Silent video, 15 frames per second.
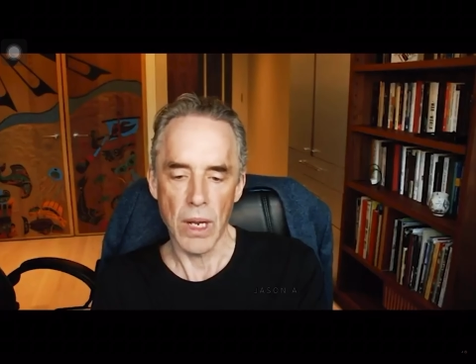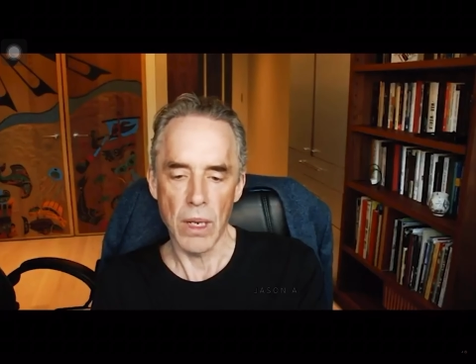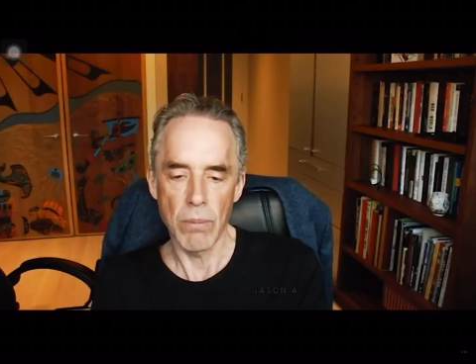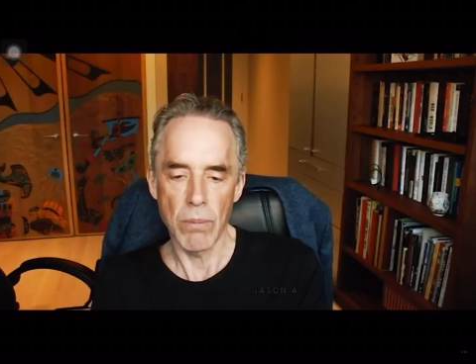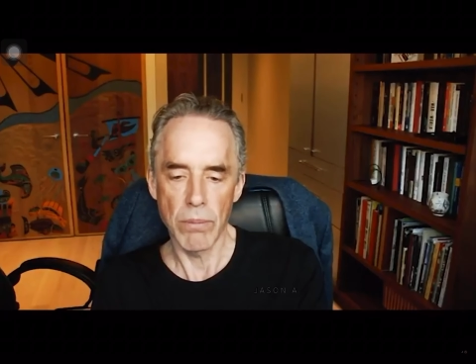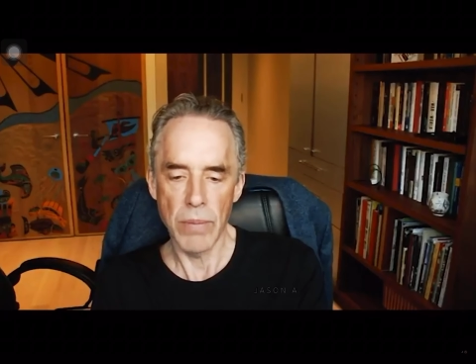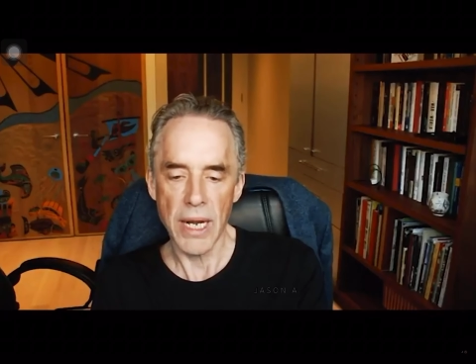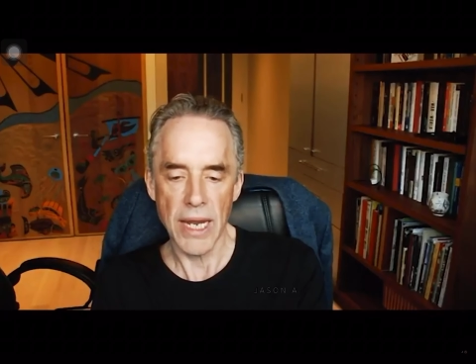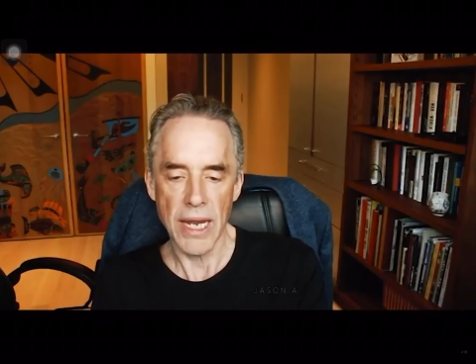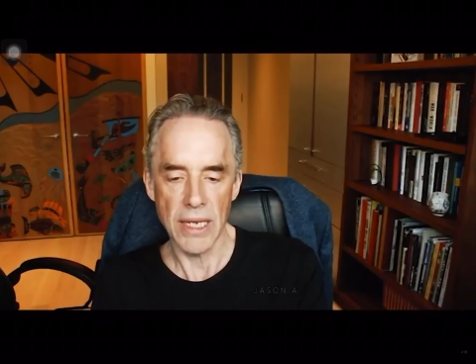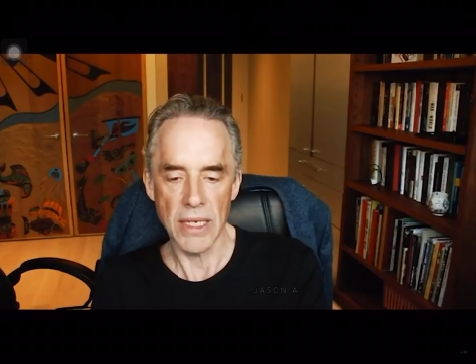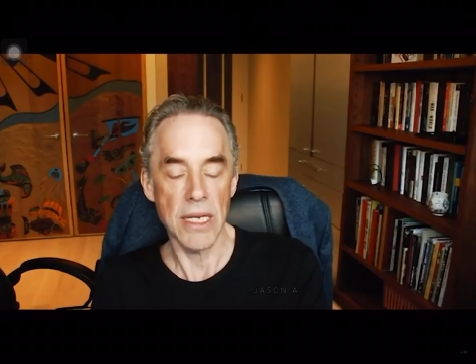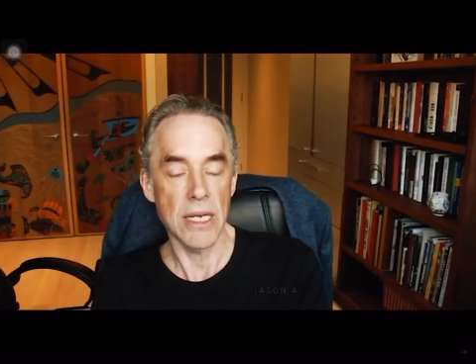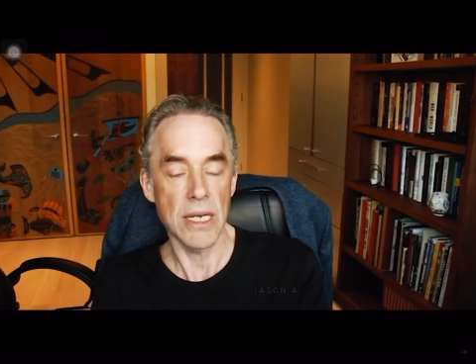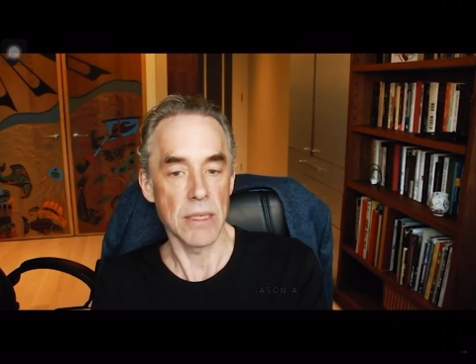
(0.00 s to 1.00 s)
I can
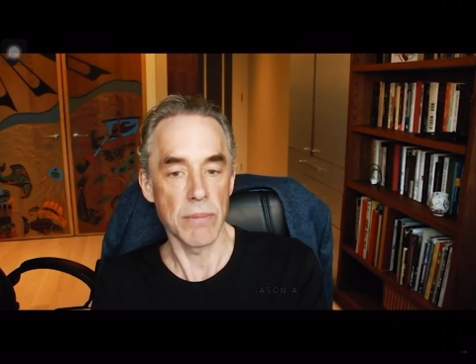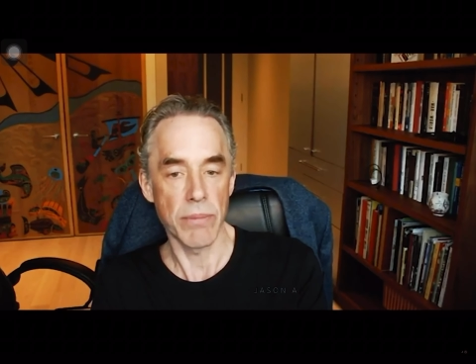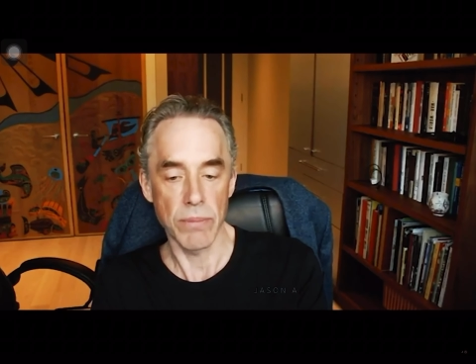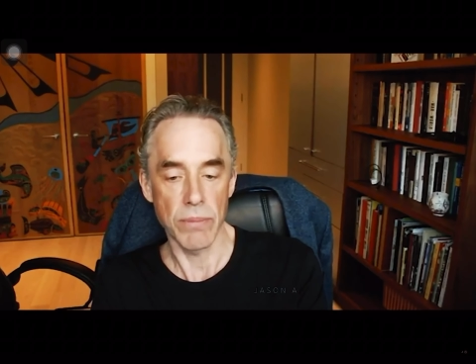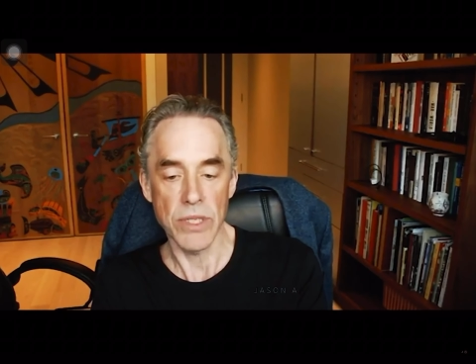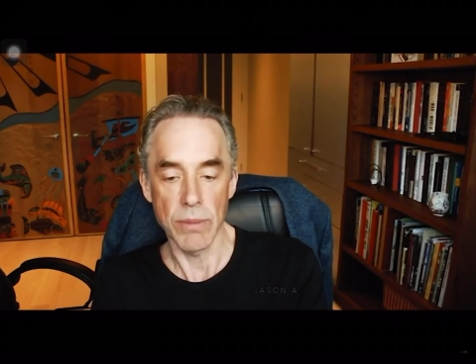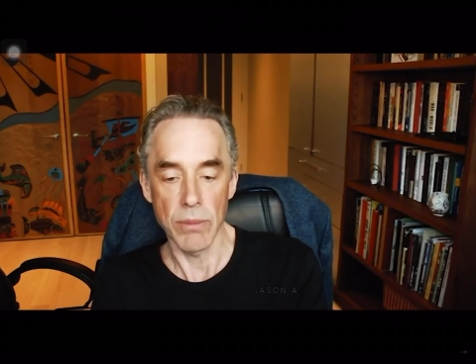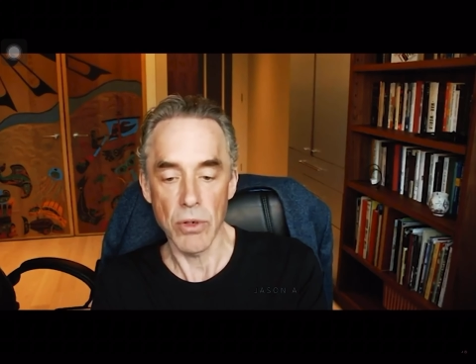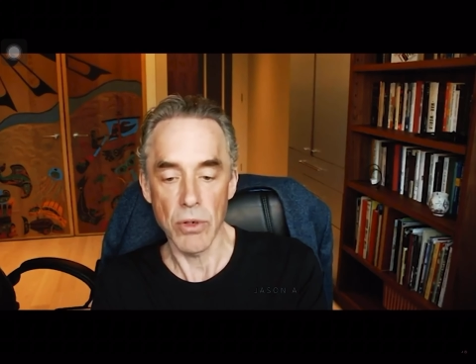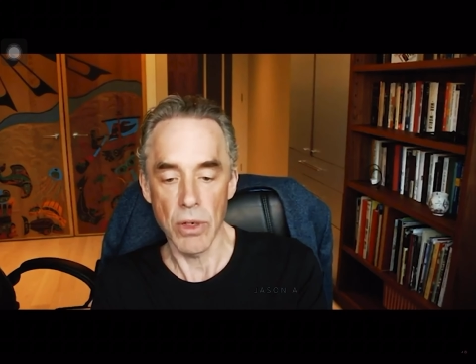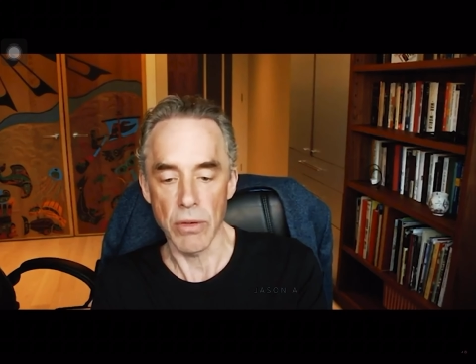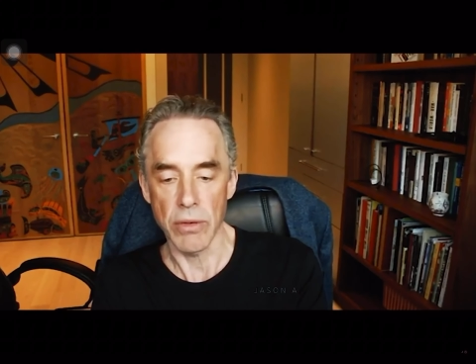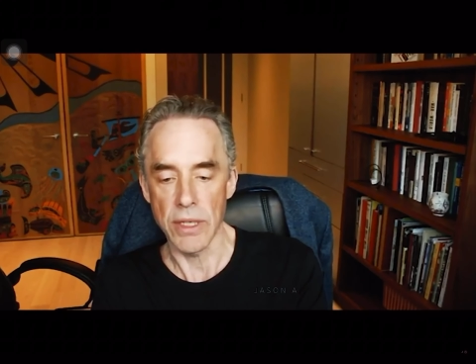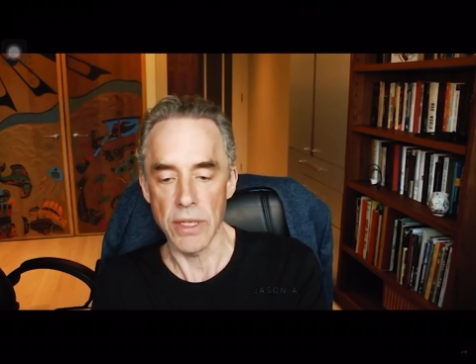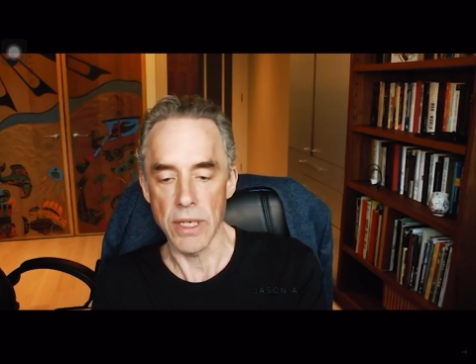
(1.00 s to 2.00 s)
say some
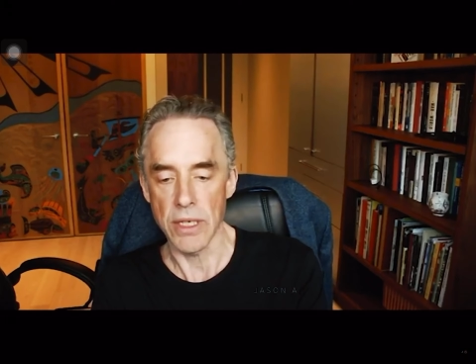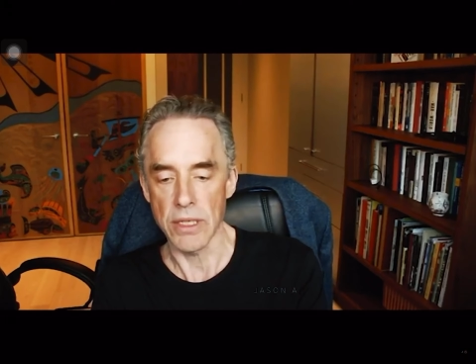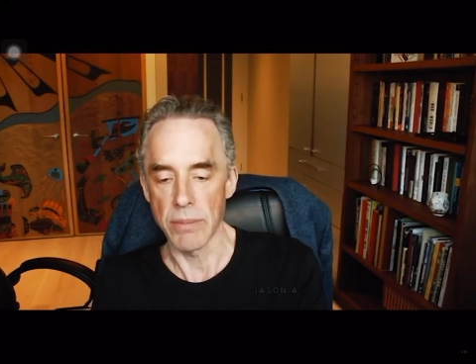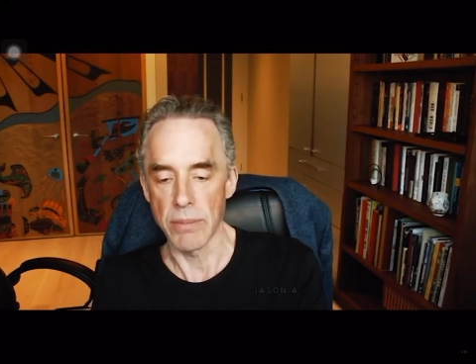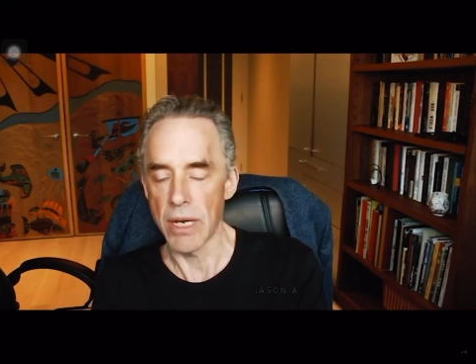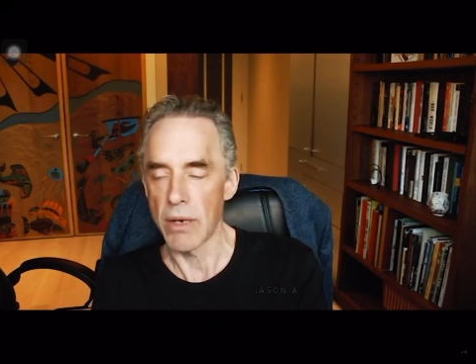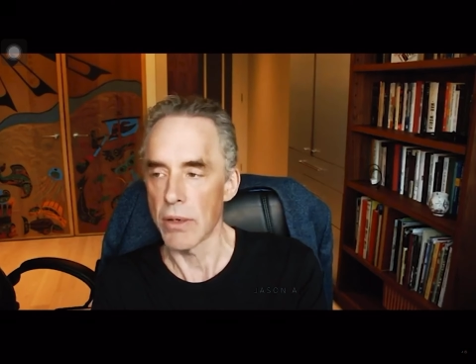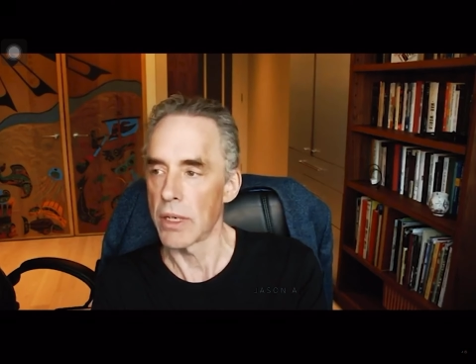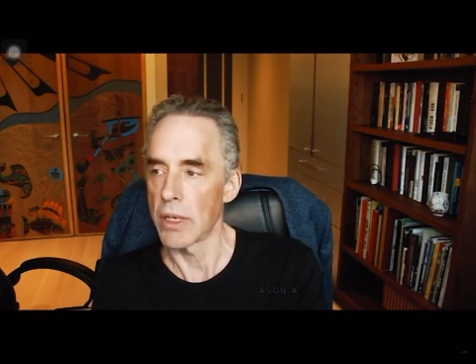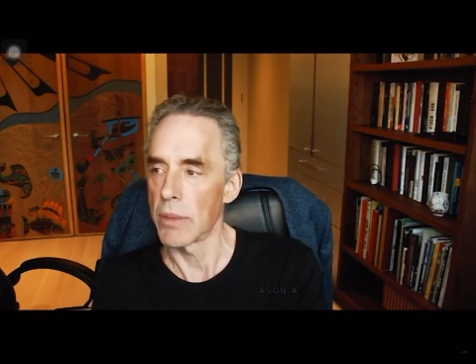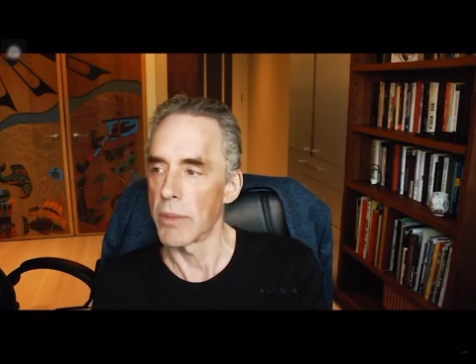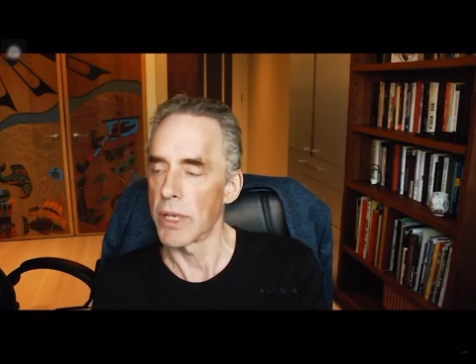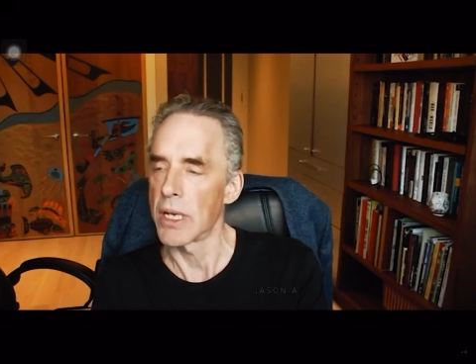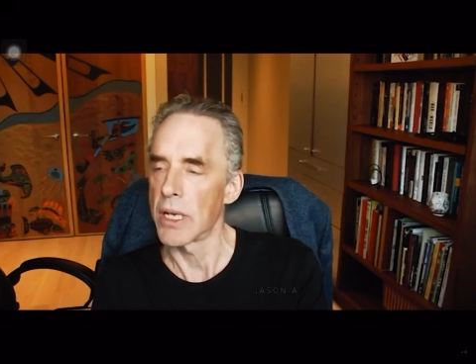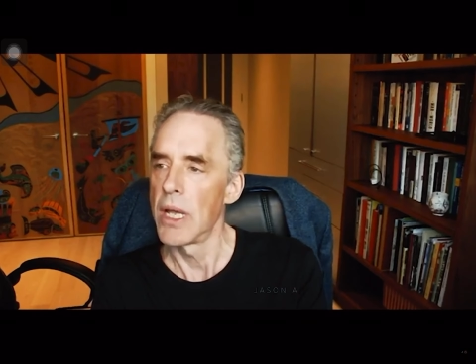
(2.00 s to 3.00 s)
concrete things about it. I
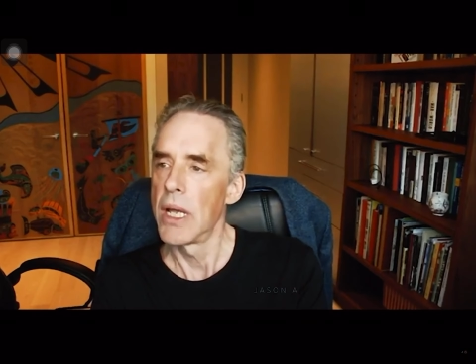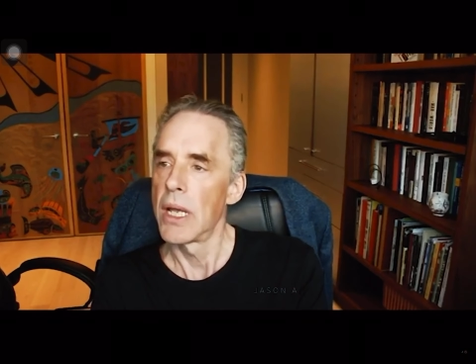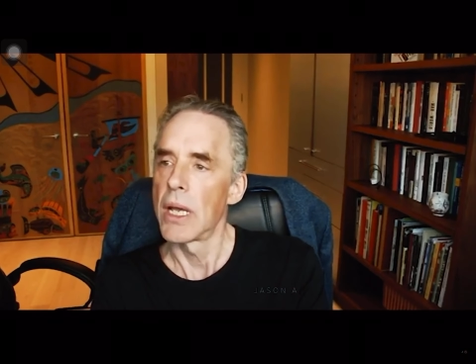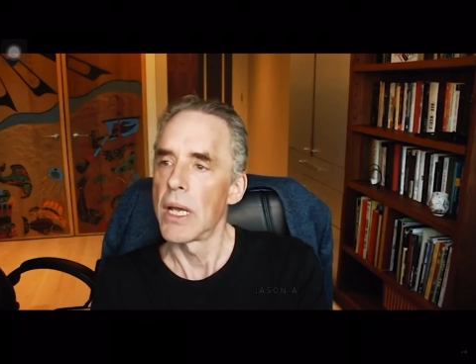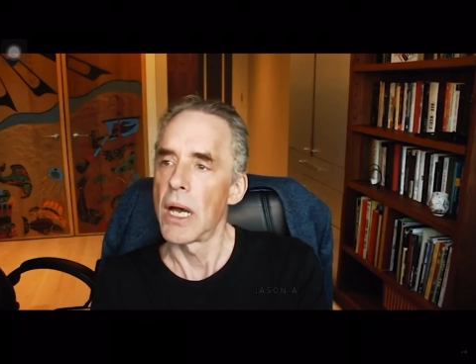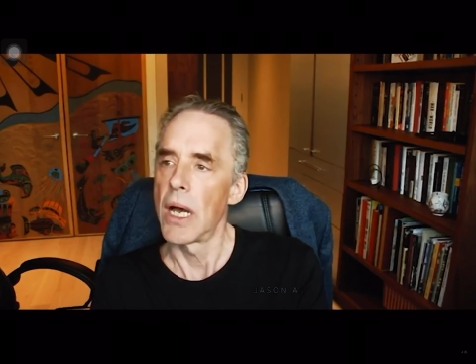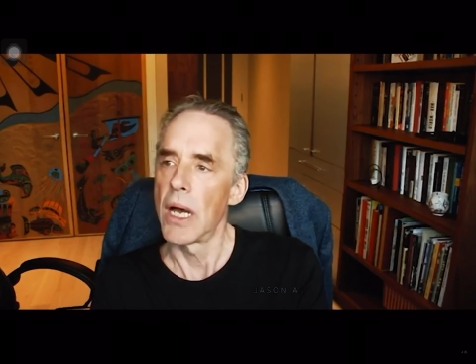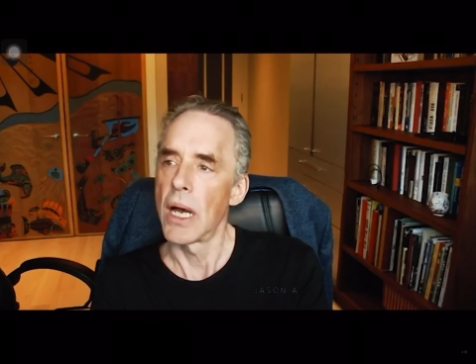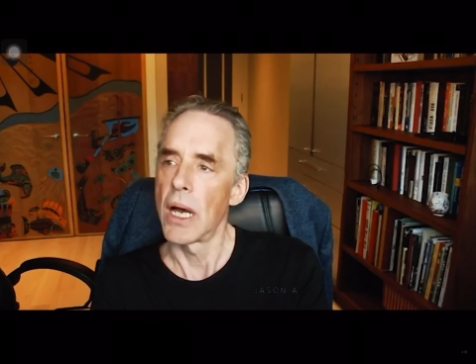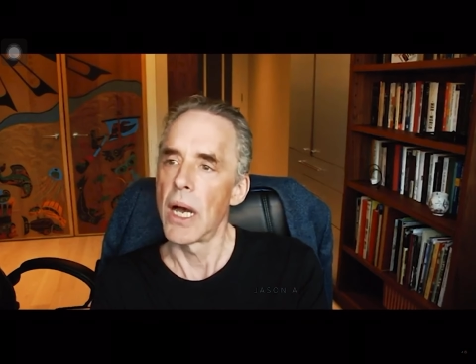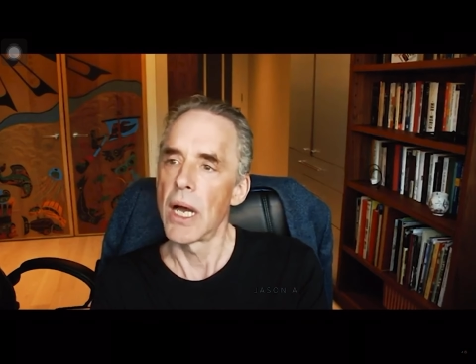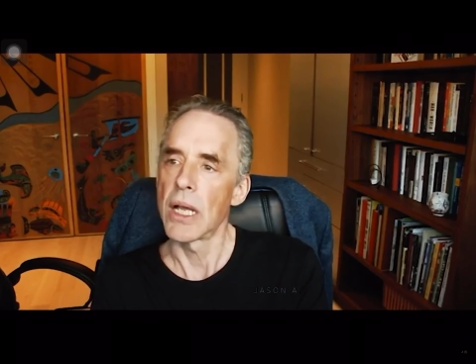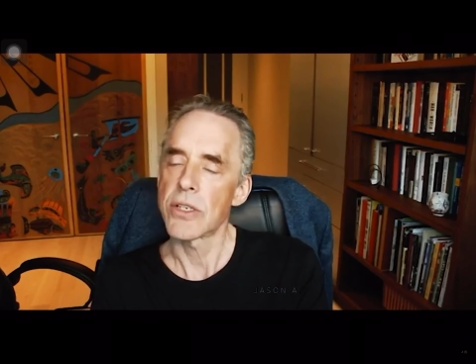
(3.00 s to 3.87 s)
mean, I